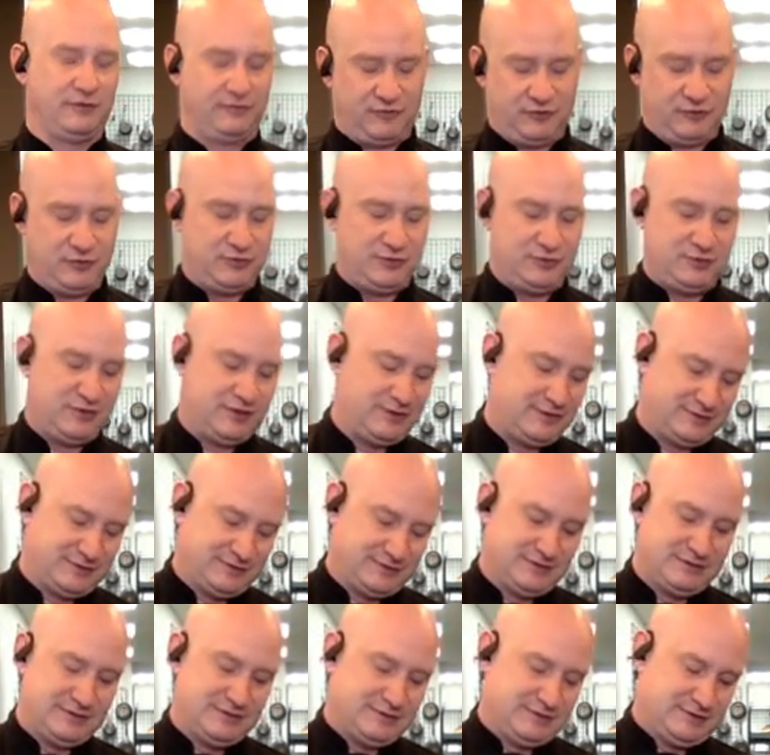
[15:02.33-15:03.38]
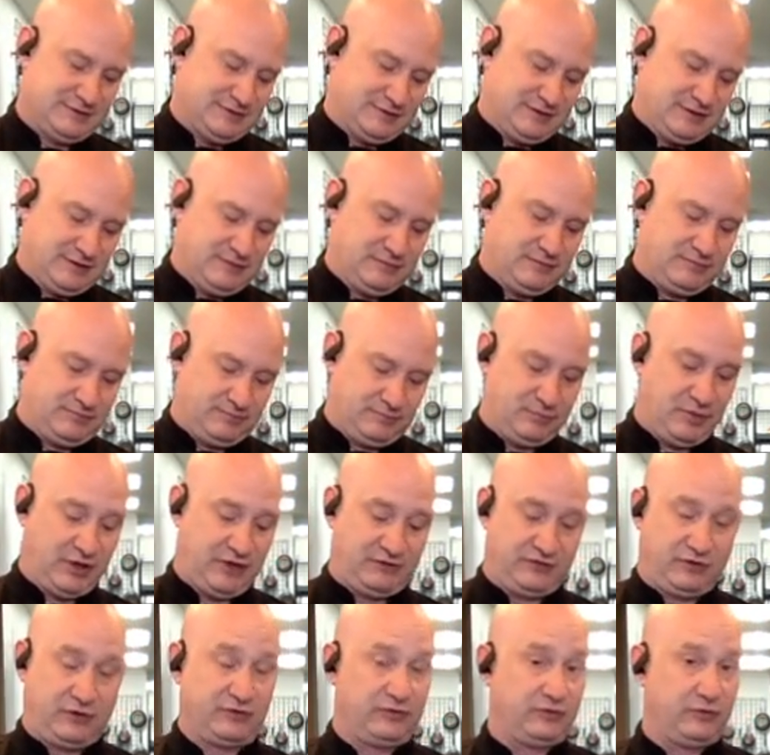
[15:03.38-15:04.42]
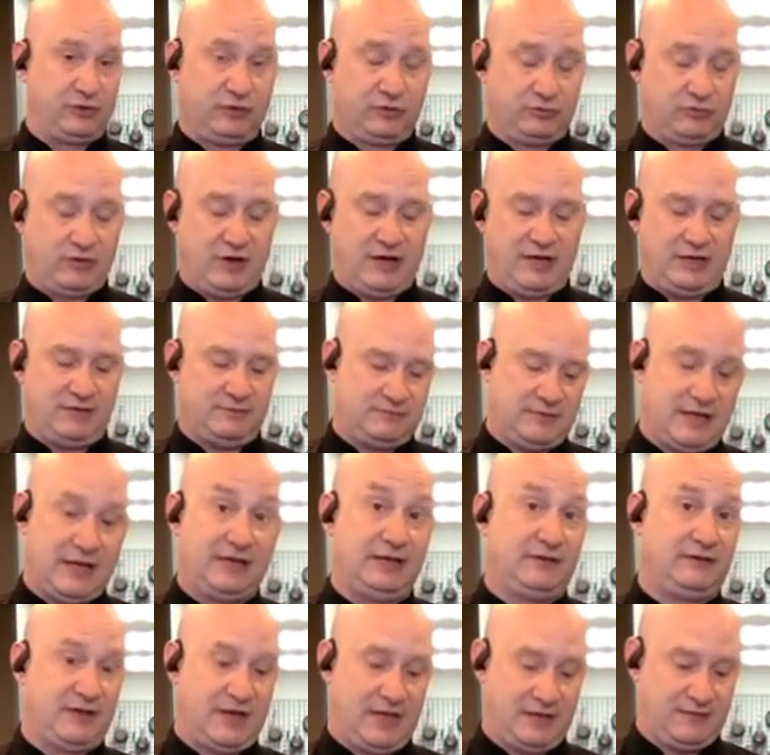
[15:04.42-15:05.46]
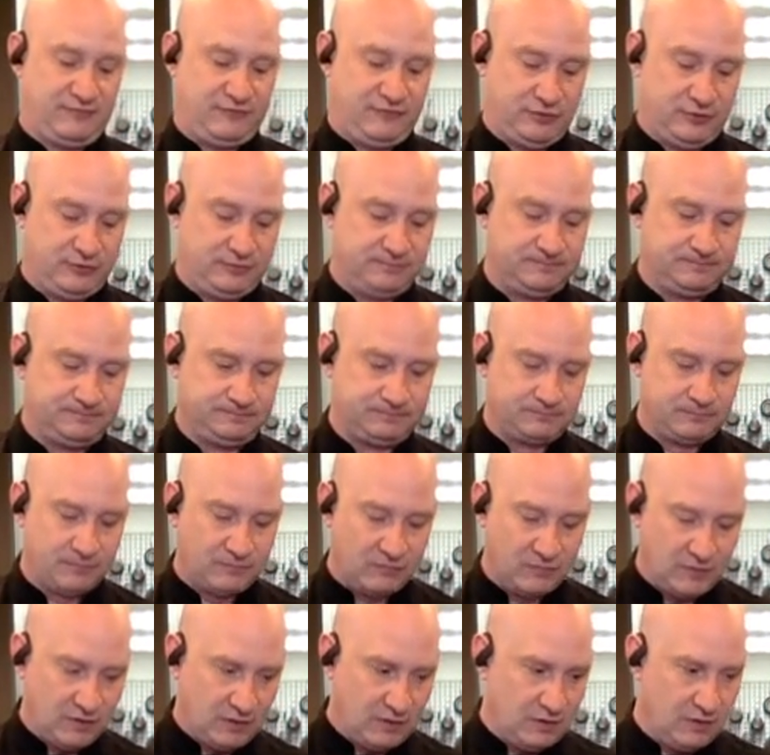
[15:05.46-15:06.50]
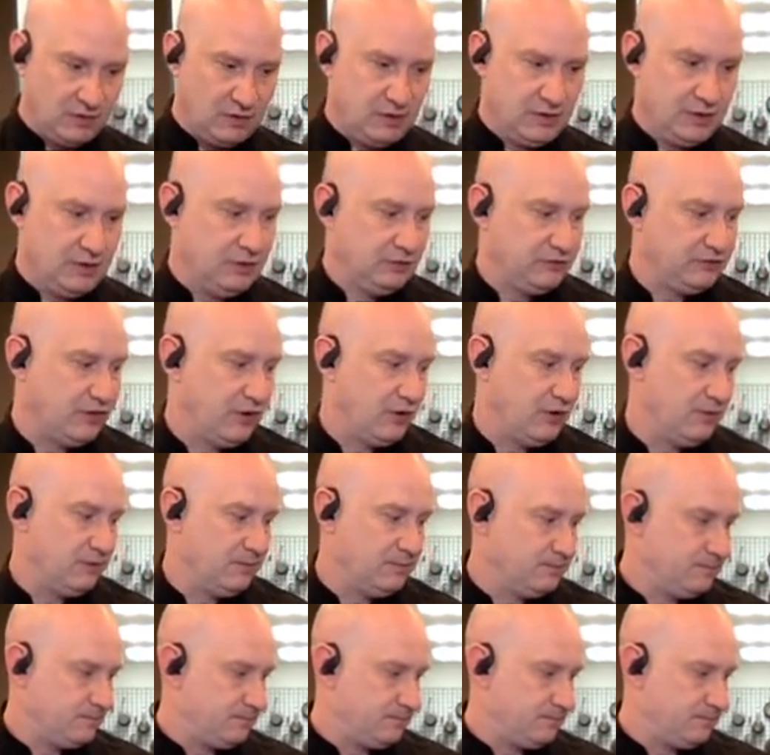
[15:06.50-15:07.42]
food, but it's also a great anytime food. So